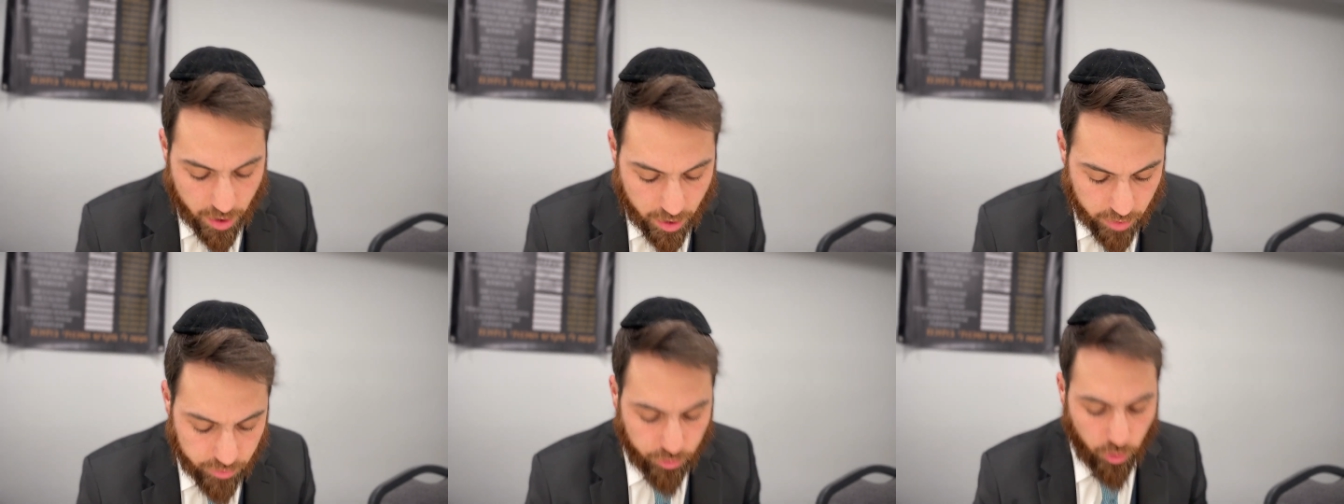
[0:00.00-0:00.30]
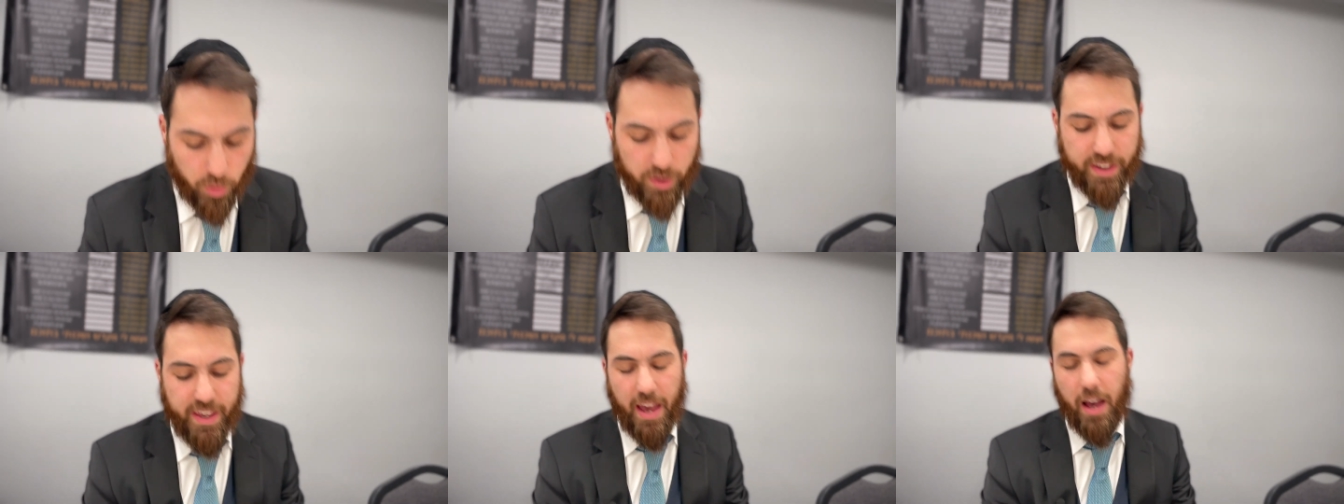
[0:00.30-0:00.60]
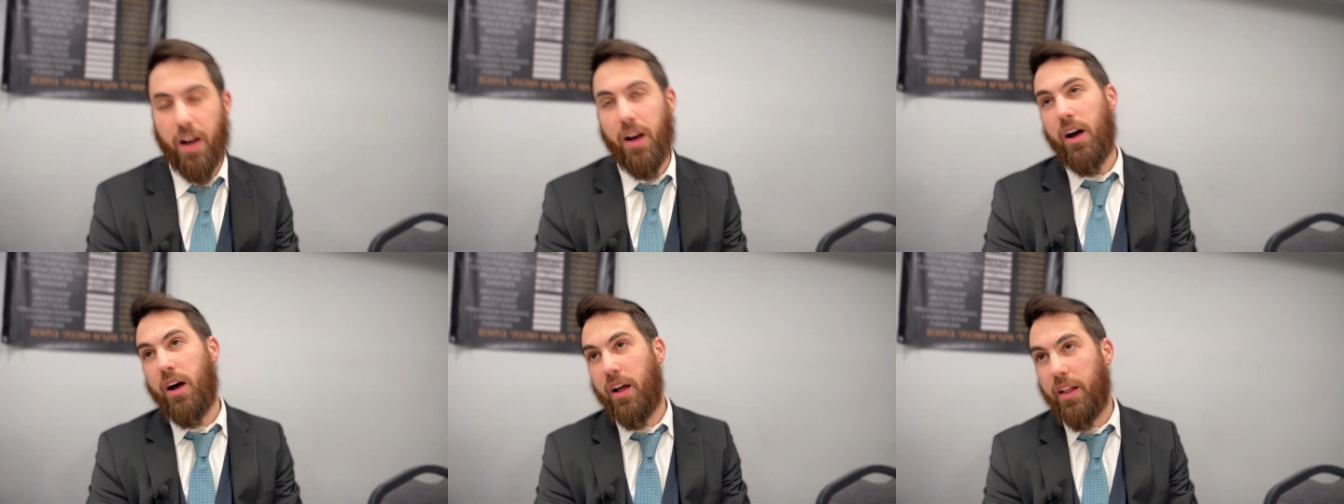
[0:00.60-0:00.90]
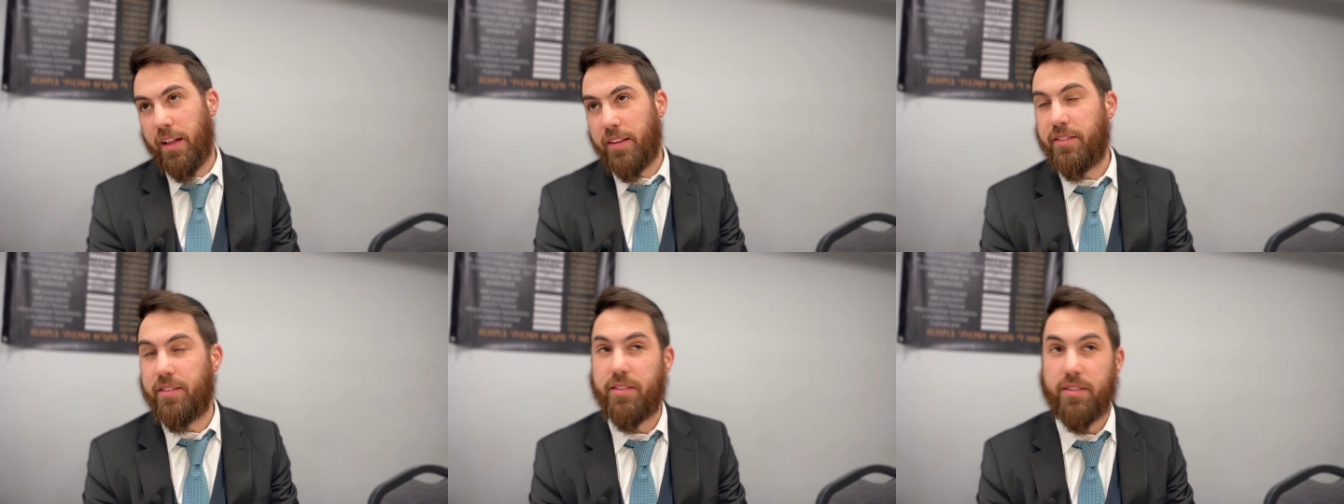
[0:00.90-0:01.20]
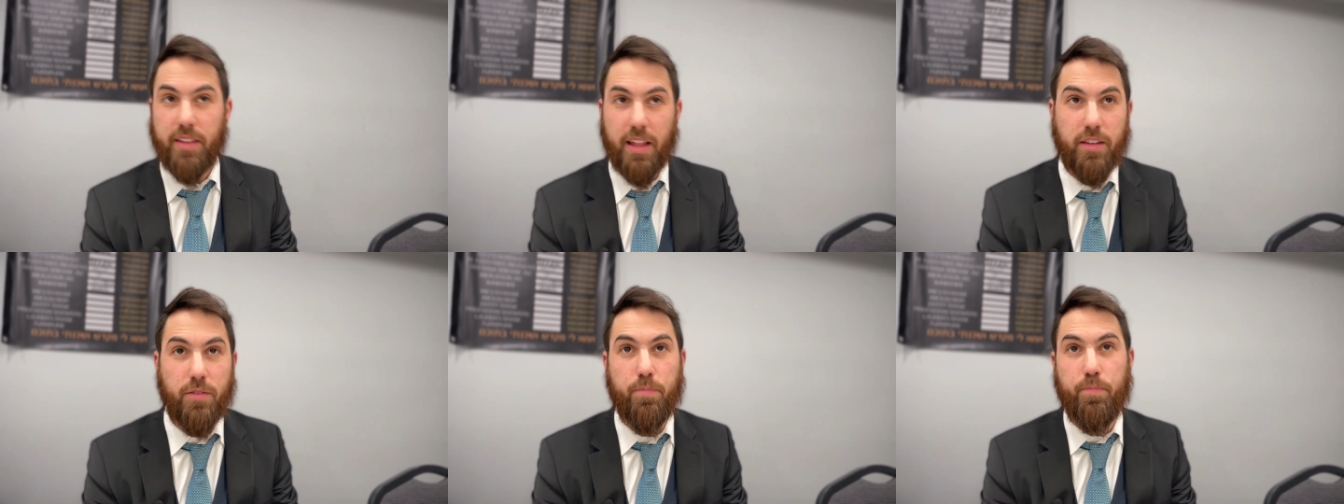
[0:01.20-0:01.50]
So uh, that's
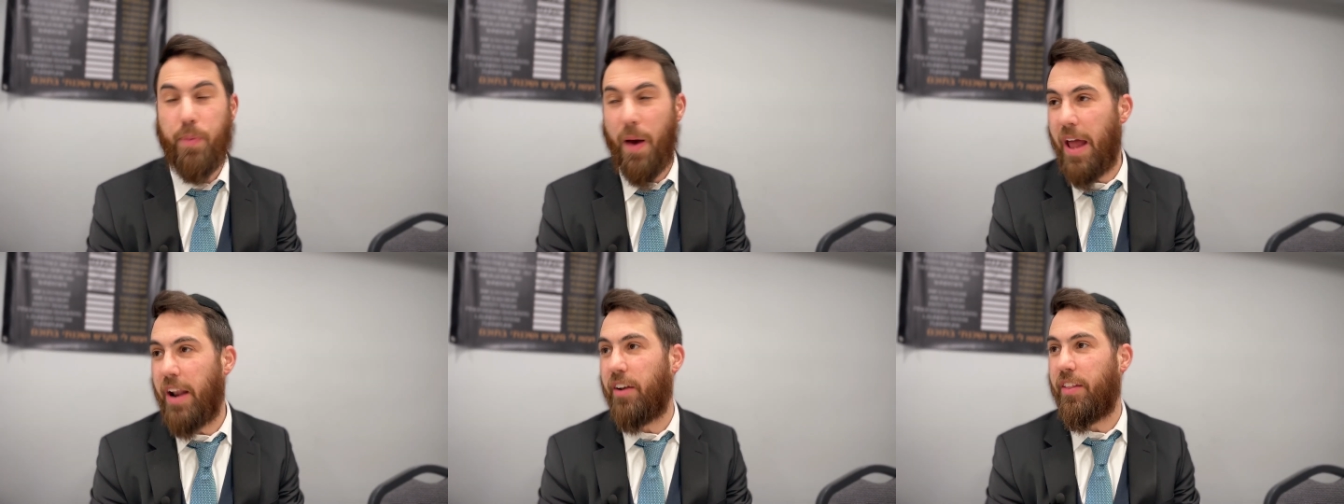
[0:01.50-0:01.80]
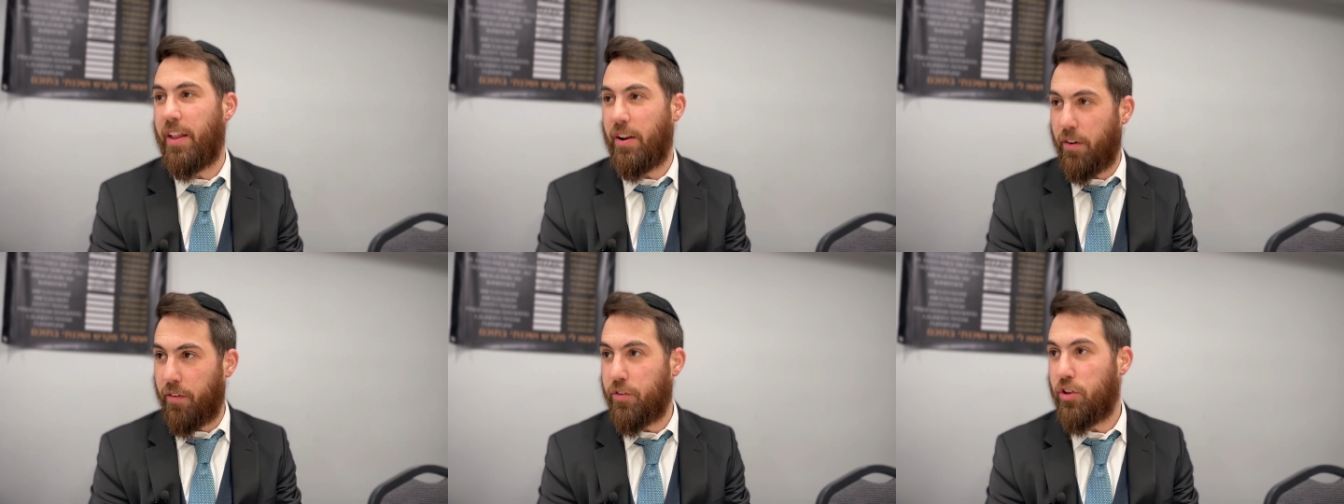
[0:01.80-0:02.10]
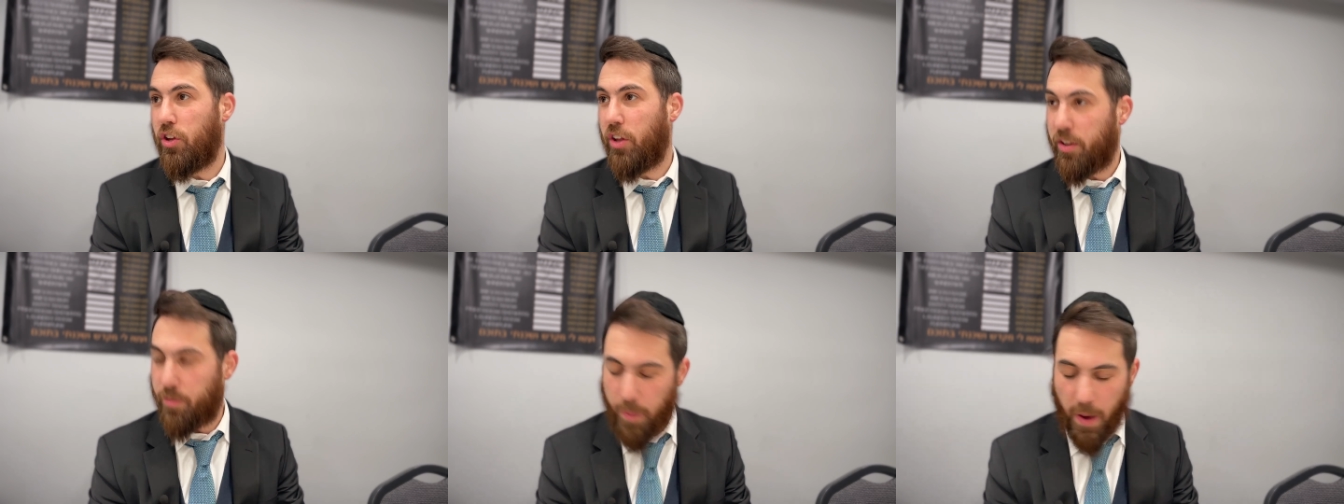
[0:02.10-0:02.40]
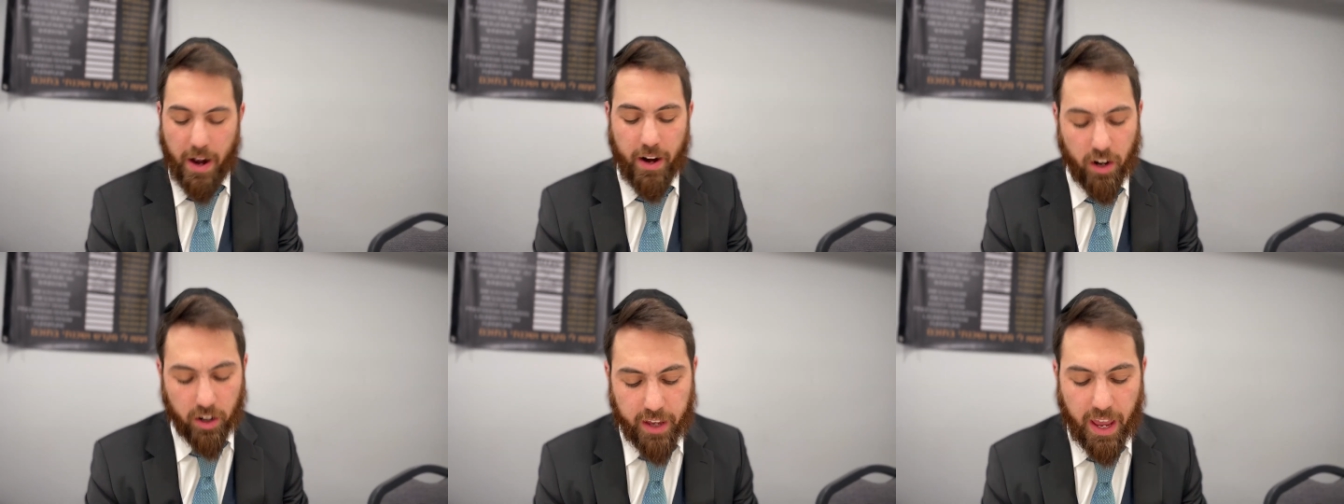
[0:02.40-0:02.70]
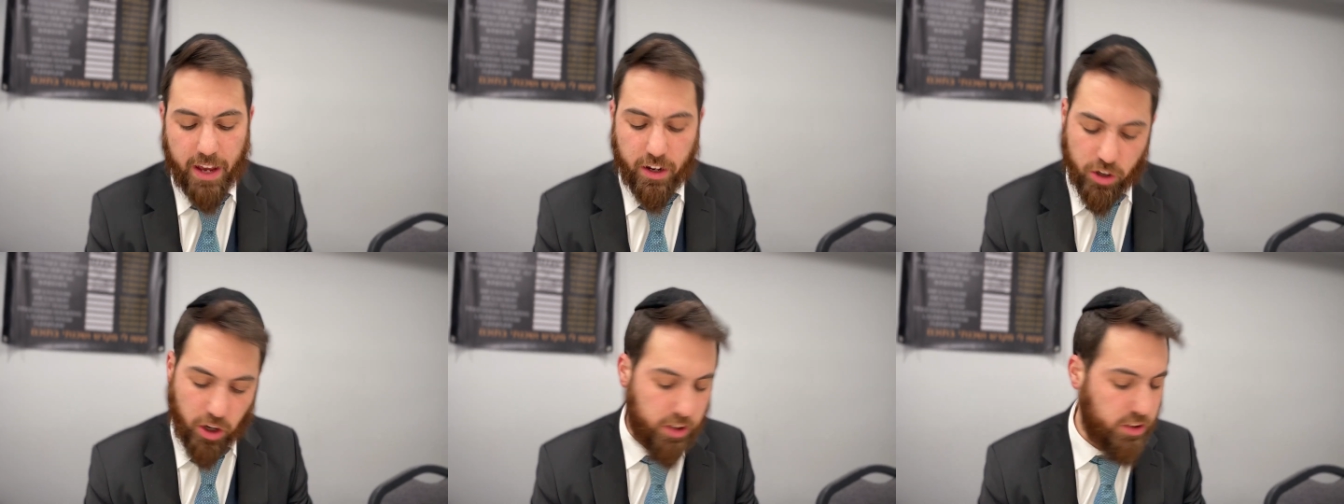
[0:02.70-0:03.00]
that's better than review. It's better.
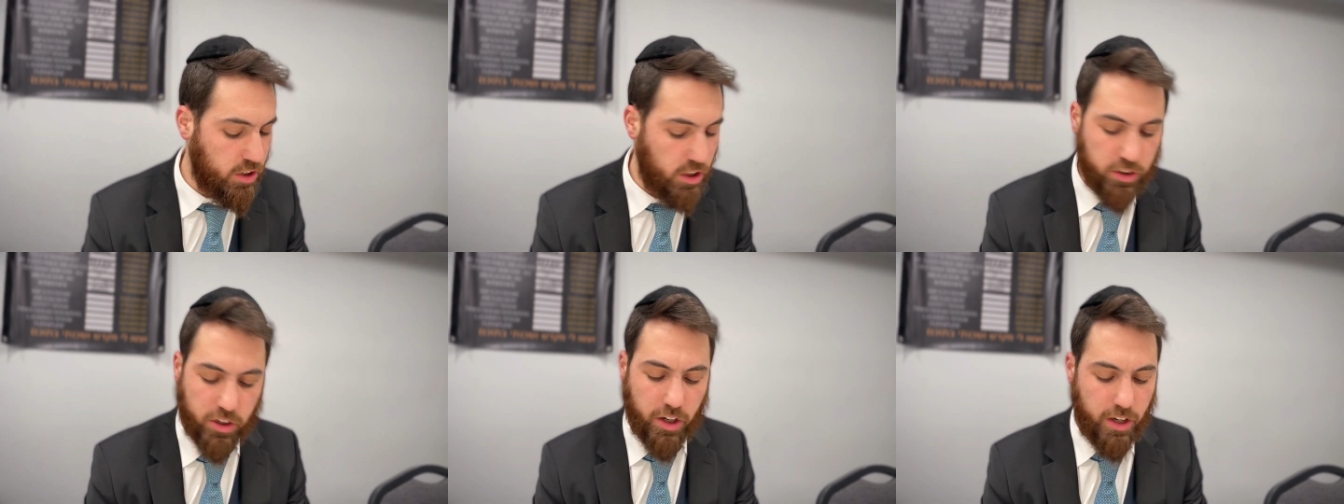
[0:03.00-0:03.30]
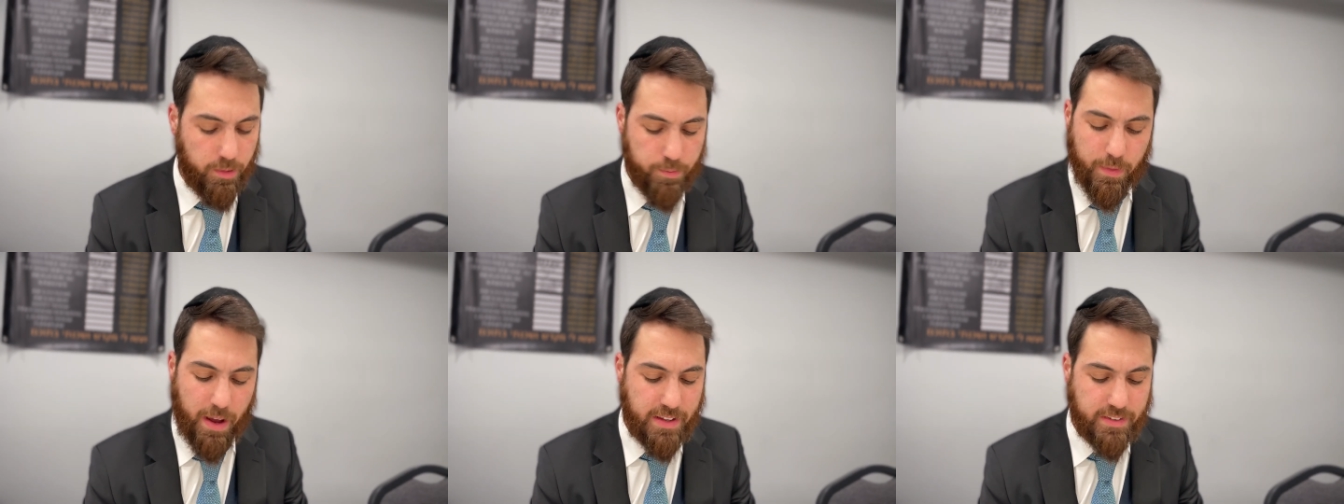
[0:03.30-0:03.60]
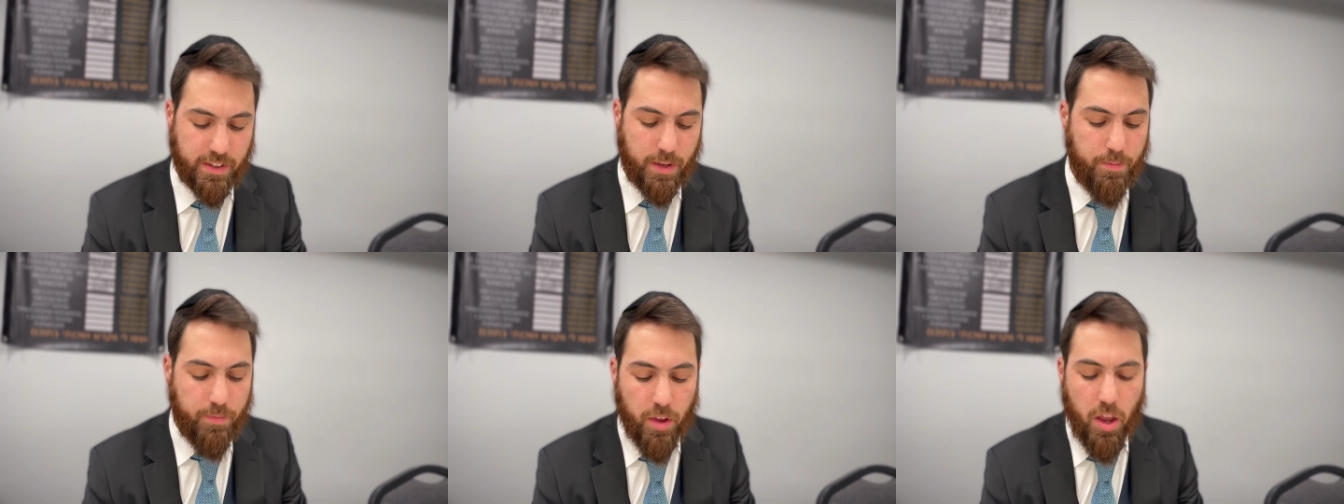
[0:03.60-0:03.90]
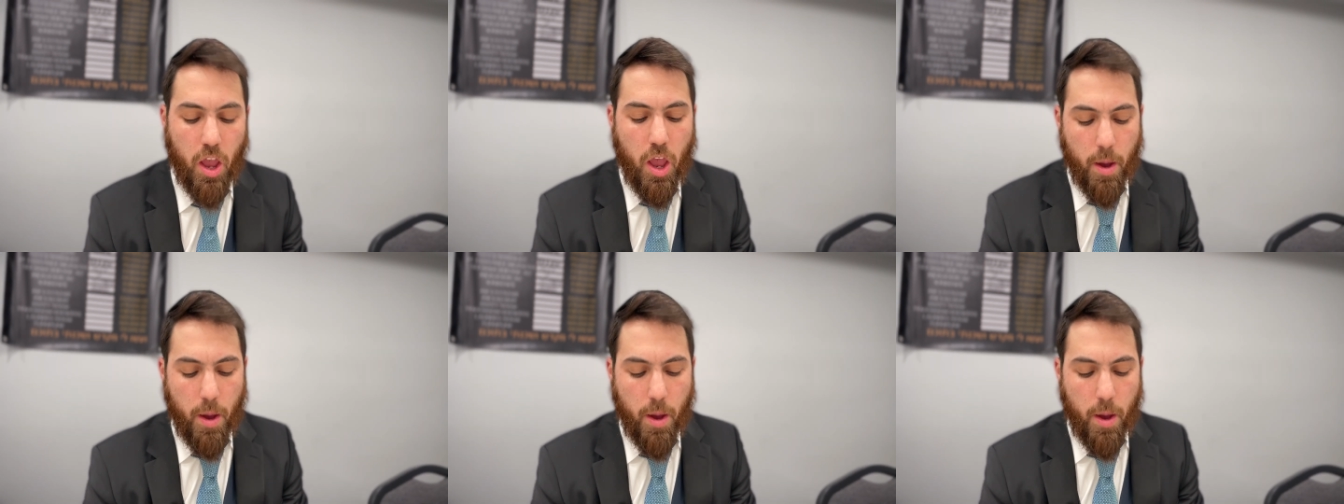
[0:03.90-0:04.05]
Okay, good, good, good. Maskim.